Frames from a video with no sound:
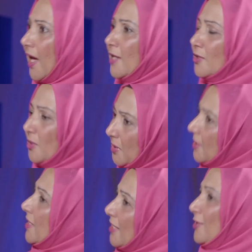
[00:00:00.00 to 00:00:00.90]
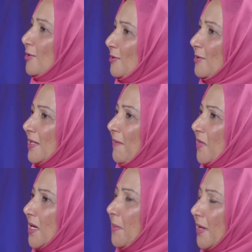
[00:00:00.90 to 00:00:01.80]
And so we need to do
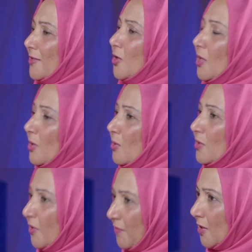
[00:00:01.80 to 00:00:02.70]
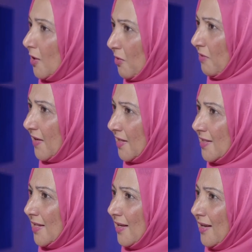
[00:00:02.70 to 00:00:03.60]
something about it. So the launch of the Growth Fund
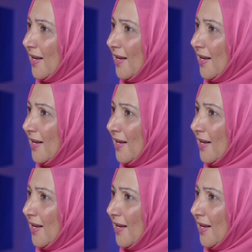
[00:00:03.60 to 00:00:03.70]
is there.